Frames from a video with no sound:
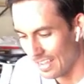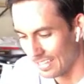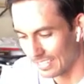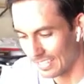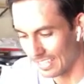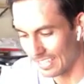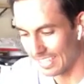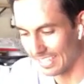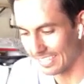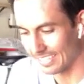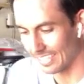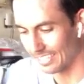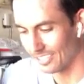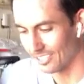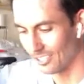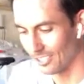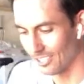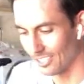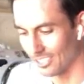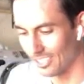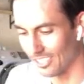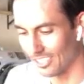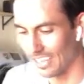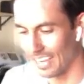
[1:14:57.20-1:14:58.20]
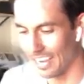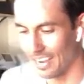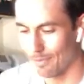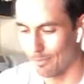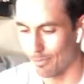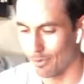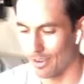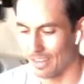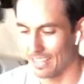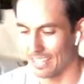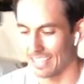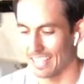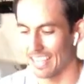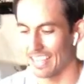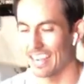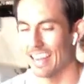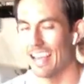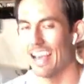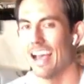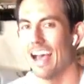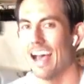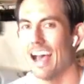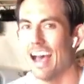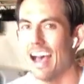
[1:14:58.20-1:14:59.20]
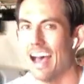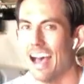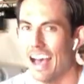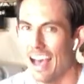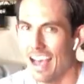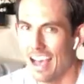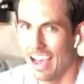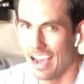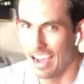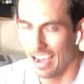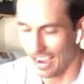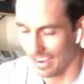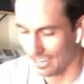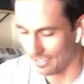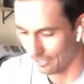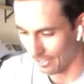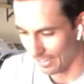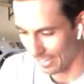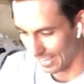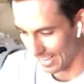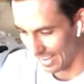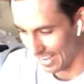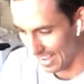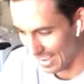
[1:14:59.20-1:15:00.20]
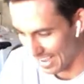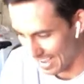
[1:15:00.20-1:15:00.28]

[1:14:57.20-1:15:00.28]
Denise, as soon as you can, breathe again. Hydrate.